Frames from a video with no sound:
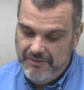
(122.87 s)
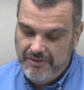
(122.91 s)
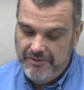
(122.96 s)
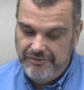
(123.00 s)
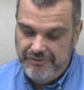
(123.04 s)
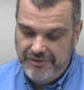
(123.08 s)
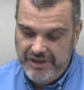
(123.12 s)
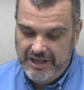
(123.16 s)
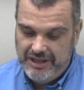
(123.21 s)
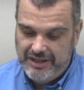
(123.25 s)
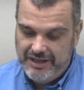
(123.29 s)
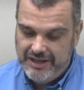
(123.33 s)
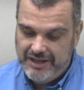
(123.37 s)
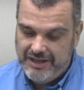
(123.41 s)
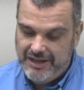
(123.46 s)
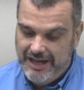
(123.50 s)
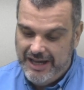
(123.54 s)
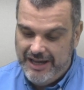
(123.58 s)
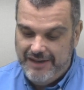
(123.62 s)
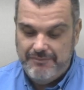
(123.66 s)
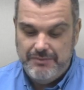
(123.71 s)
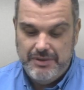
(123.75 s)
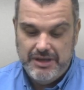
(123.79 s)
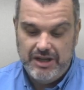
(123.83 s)
a feeling
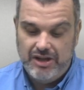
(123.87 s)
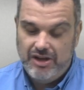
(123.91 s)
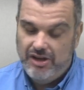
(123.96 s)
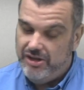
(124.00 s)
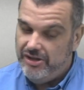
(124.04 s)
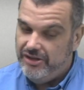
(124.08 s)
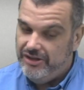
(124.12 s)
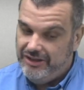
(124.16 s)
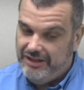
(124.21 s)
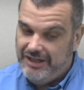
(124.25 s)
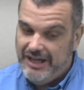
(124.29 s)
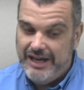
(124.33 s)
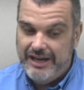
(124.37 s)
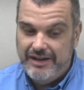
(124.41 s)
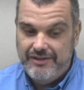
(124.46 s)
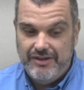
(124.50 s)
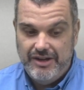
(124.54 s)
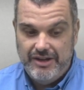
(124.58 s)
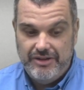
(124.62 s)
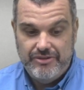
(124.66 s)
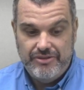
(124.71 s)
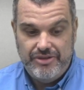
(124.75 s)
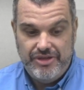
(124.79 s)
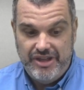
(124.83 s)
I've been called a lot of
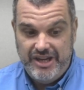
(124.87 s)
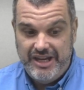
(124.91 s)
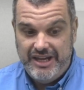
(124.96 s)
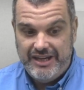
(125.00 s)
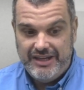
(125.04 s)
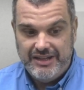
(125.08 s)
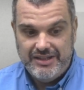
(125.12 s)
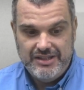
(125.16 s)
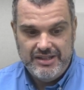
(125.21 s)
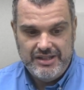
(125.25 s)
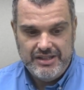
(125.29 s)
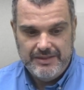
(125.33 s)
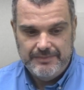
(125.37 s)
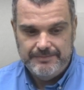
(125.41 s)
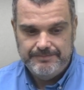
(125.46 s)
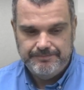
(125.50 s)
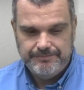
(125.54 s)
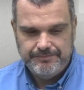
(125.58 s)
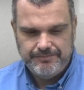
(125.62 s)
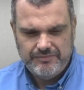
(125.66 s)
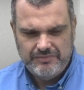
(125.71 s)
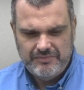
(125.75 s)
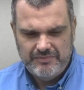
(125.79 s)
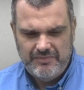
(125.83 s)
other things
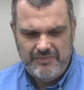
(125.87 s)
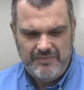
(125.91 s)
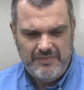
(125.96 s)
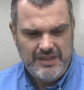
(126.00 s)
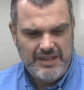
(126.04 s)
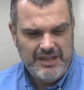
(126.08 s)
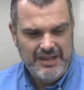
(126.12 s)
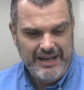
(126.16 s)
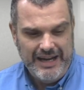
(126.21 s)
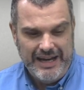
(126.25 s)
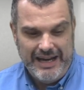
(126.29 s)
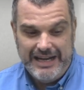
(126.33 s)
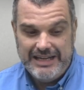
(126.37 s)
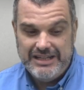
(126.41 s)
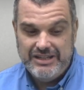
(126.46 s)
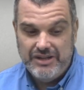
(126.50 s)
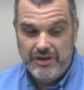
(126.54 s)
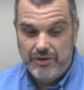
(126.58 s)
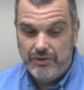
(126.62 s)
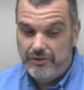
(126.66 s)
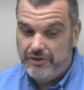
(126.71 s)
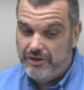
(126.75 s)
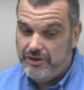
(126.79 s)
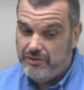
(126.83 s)
I
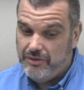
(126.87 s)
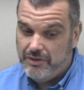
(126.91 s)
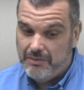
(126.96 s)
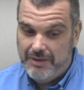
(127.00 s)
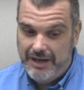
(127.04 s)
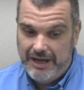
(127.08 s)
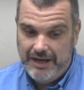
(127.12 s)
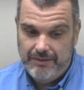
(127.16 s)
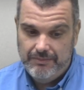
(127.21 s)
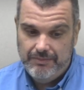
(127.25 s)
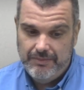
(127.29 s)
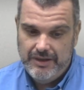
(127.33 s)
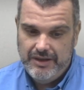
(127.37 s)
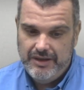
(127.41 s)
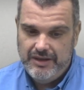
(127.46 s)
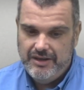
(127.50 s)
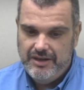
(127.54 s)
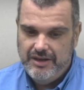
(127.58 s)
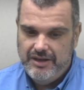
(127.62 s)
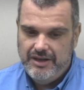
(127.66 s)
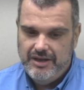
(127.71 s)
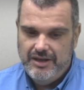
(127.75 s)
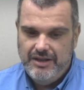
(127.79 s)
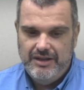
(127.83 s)
don't know about.
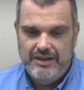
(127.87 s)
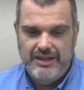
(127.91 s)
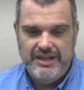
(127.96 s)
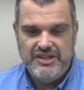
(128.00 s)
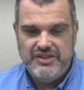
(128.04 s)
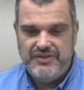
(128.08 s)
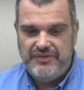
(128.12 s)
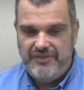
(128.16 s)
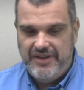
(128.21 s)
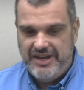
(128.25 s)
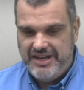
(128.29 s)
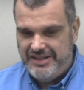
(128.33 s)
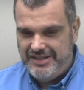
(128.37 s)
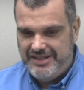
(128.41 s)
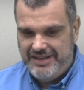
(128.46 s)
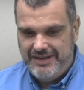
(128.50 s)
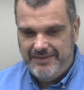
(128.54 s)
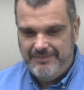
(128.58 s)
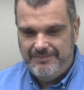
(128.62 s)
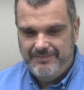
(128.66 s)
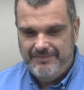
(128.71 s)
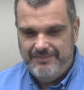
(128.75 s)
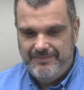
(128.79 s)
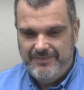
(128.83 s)
Let's face it,
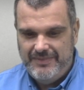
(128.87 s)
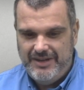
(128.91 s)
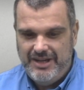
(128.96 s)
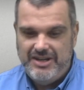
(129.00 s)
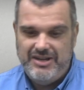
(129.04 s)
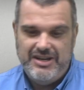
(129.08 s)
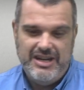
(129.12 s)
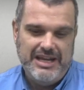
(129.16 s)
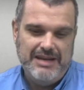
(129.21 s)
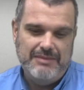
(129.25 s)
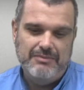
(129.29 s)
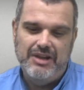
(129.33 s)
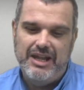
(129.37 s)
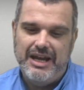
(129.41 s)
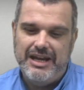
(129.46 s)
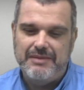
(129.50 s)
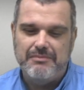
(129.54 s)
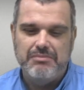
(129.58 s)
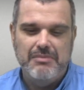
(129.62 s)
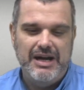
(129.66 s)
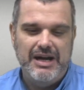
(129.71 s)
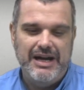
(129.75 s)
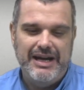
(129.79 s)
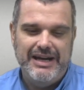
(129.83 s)
a name
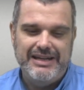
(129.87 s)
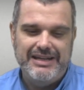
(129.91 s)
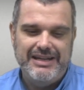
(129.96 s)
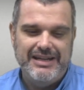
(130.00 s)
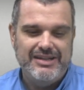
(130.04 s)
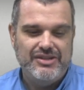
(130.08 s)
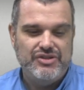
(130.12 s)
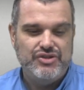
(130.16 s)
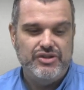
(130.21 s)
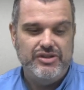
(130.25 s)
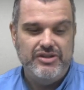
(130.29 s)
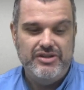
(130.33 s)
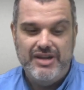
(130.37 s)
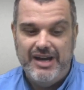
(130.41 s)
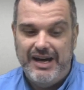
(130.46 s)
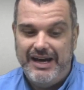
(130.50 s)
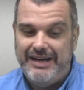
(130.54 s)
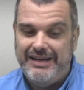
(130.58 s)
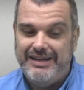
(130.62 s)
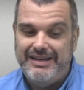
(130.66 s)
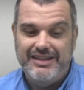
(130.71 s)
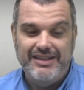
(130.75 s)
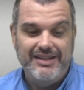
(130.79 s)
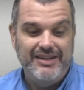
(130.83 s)
like mine is
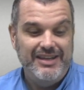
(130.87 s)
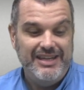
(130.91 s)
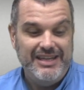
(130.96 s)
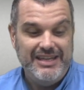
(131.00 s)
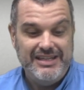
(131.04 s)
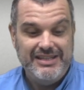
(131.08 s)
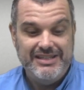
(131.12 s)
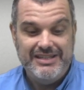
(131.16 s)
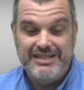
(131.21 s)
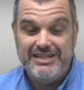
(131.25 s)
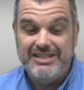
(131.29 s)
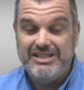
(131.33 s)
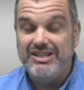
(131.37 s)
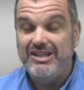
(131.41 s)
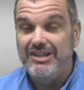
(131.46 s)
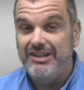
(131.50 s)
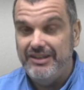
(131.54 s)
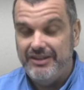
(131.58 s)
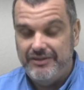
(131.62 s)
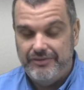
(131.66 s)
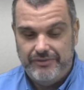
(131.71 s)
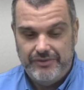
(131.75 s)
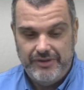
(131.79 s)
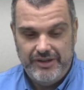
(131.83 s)
not easy to
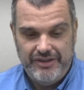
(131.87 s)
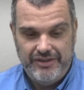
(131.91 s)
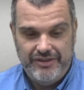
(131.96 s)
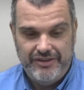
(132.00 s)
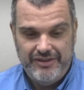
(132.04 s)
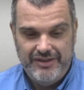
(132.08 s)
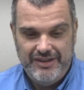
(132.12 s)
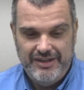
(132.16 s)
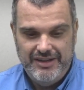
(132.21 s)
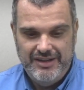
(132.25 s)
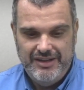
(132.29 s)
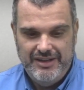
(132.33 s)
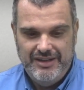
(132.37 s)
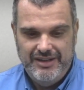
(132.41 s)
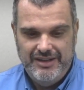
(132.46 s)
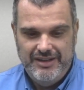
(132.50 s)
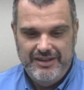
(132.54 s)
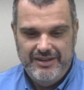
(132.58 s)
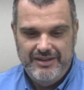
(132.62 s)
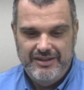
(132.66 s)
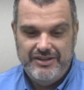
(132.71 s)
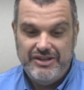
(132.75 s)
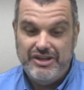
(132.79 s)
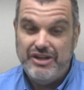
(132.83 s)
live with.
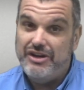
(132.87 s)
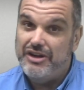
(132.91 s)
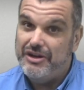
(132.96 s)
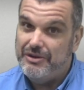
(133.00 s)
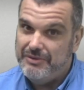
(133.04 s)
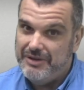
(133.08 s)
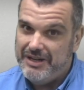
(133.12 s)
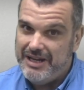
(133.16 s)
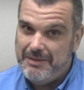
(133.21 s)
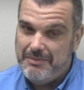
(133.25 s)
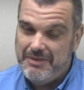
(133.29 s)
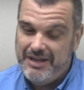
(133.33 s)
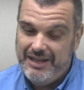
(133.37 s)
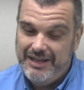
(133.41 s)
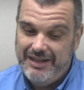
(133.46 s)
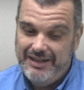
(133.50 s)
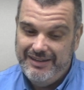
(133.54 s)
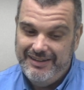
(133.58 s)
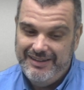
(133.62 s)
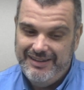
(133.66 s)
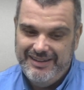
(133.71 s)
You know what I mean?